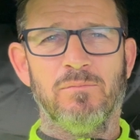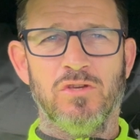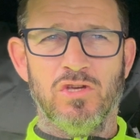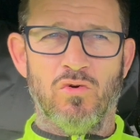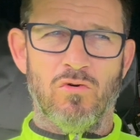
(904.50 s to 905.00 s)

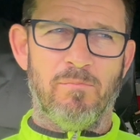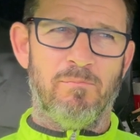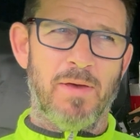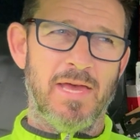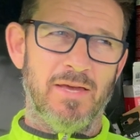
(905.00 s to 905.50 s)

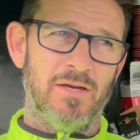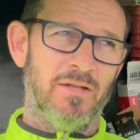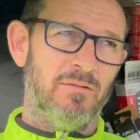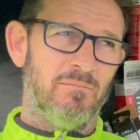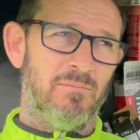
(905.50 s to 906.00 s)

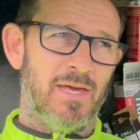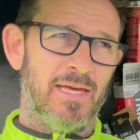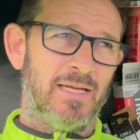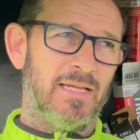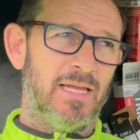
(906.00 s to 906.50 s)
European,
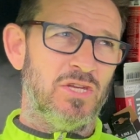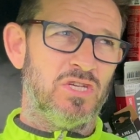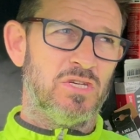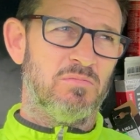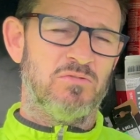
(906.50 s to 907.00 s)

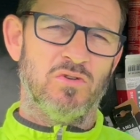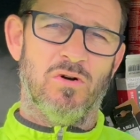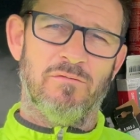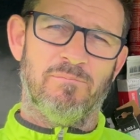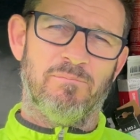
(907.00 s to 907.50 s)
English
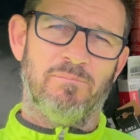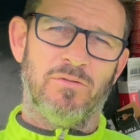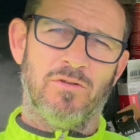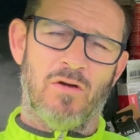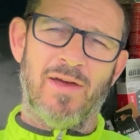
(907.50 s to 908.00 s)
sort of
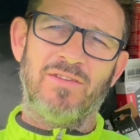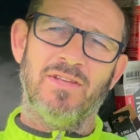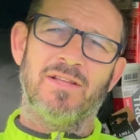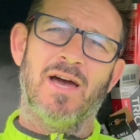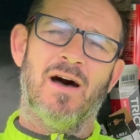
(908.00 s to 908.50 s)

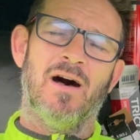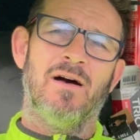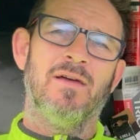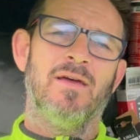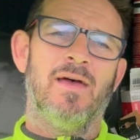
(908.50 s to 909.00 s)
directed car.
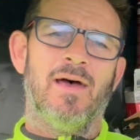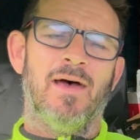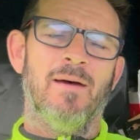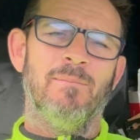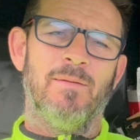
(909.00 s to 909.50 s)

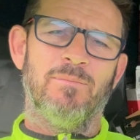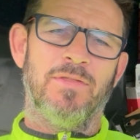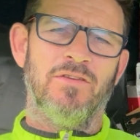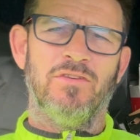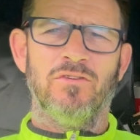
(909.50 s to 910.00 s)

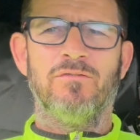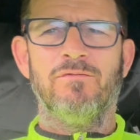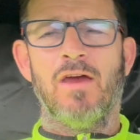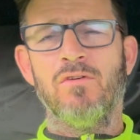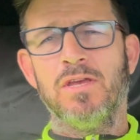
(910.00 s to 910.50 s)
This is
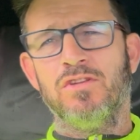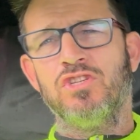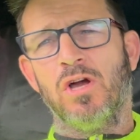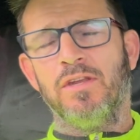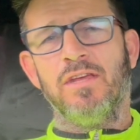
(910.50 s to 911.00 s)
very
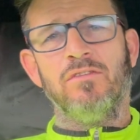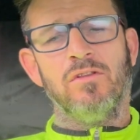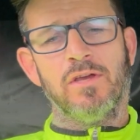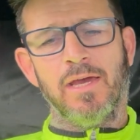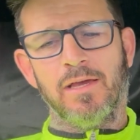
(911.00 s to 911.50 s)
Chinese
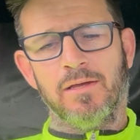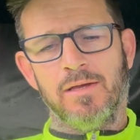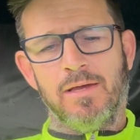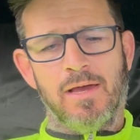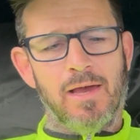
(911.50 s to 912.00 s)
looking.
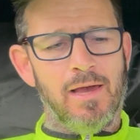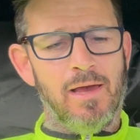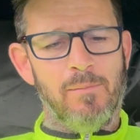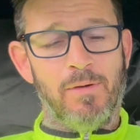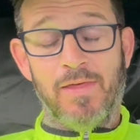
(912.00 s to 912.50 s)

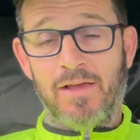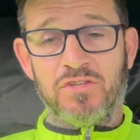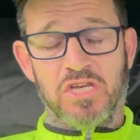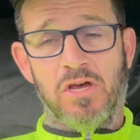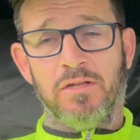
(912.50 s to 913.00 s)
But that
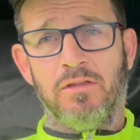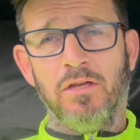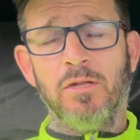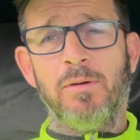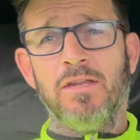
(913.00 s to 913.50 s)
aside, the
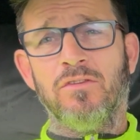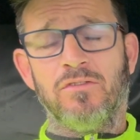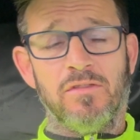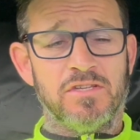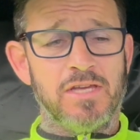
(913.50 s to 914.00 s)
underpinnings
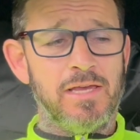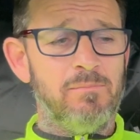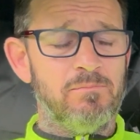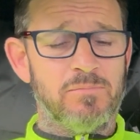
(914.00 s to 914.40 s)
are the same.